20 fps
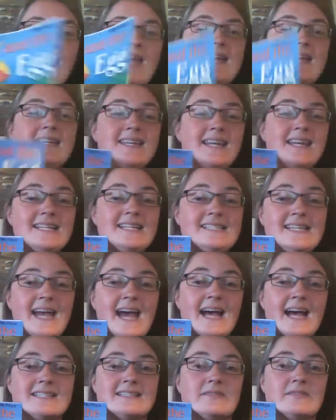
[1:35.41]
And Daisy
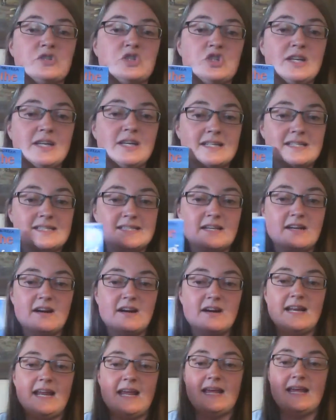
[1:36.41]
asked if she could sit
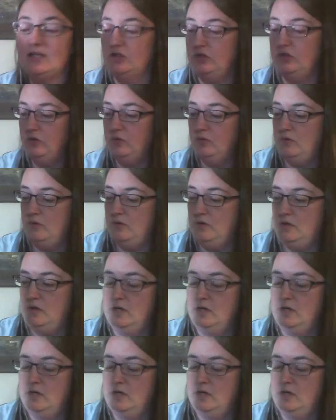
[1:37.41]
on an egg too.